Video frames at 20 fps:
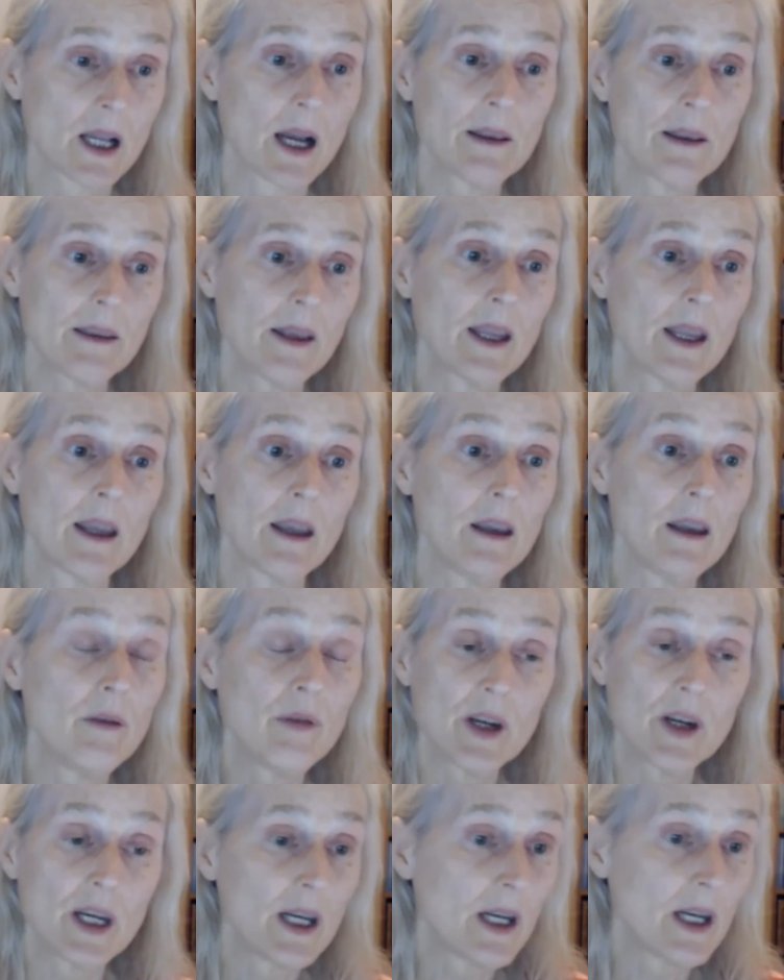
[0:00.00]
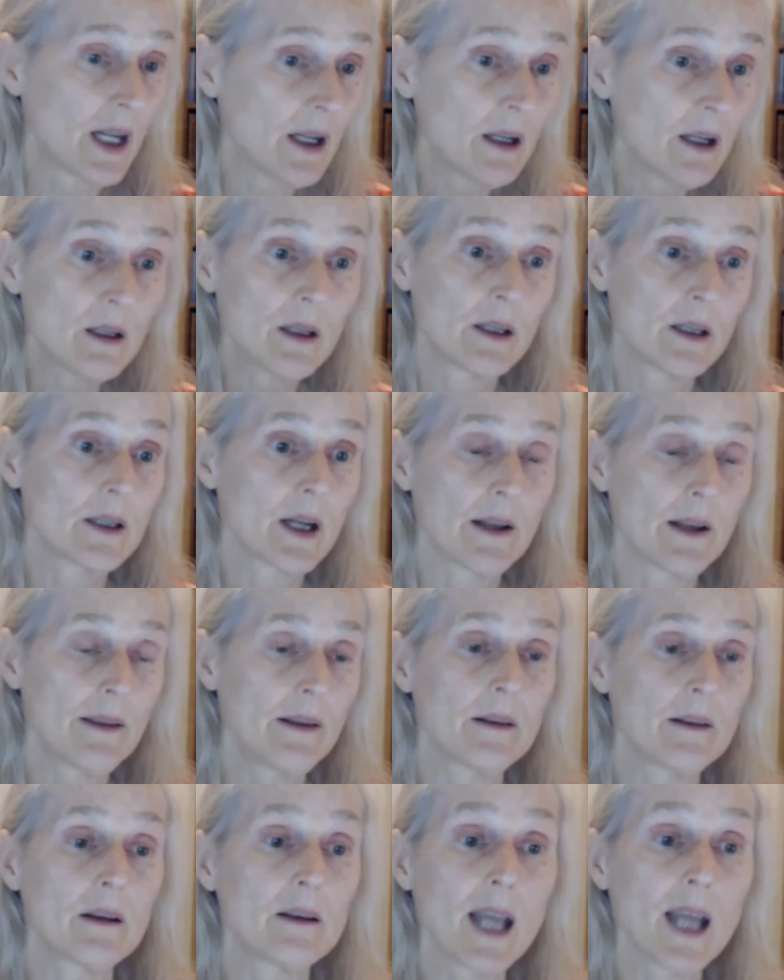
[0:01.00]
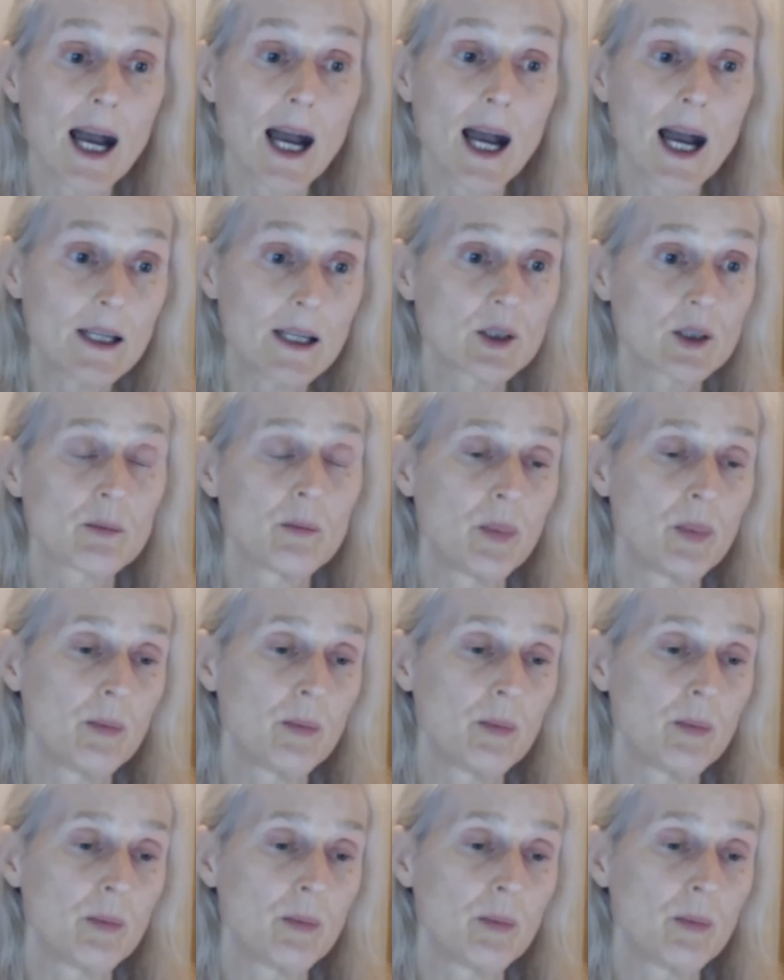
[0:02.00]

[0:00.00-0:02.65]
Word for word: I think even in England, I think the last